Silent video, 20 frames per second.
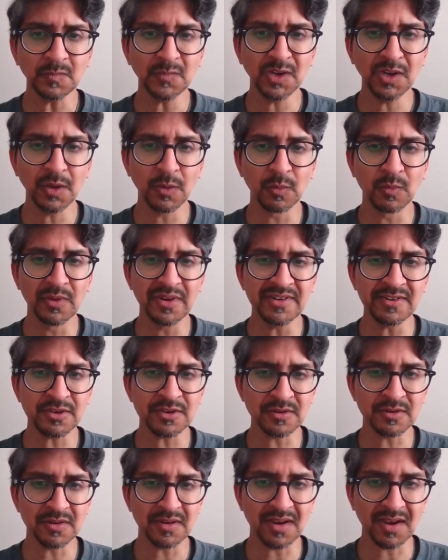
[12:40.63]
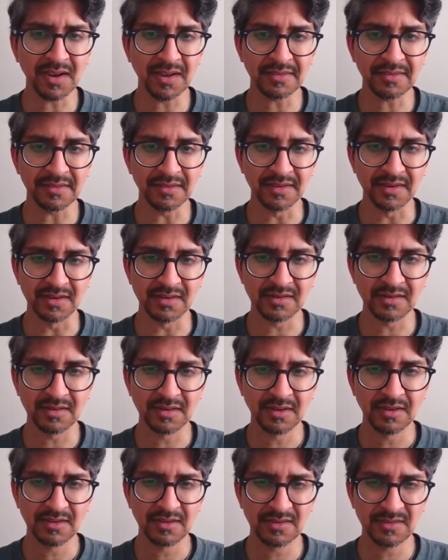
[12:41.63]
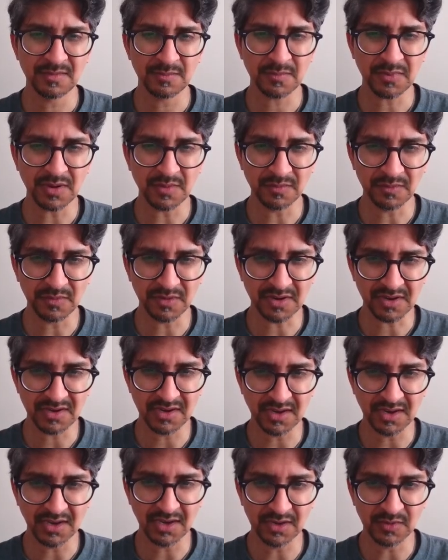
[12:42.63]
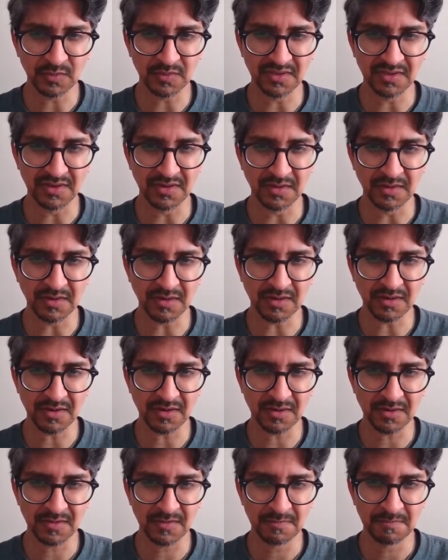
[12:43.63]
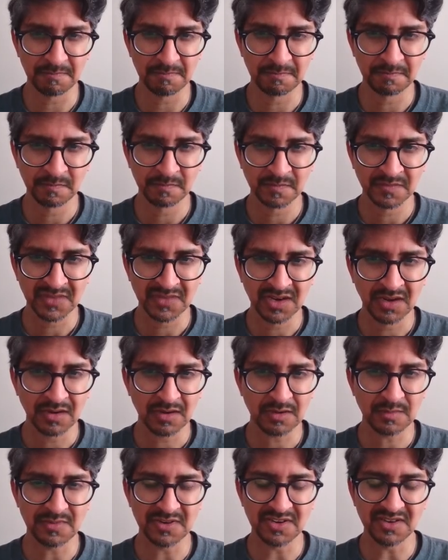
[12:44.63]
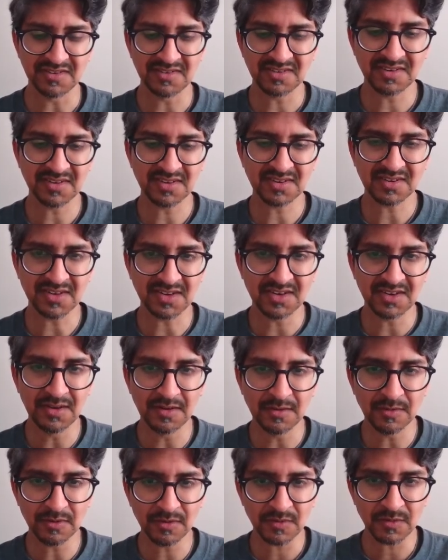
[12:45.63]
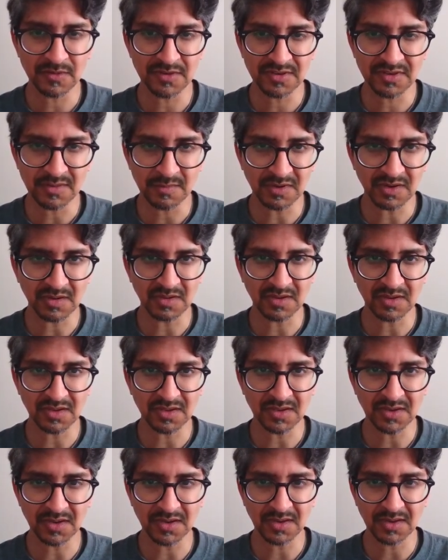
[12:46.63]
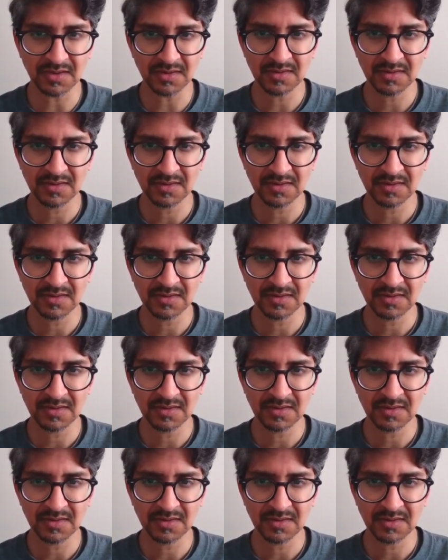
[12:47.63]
A winter athlete. Probably going to end with an R. Could be a skier or something like that.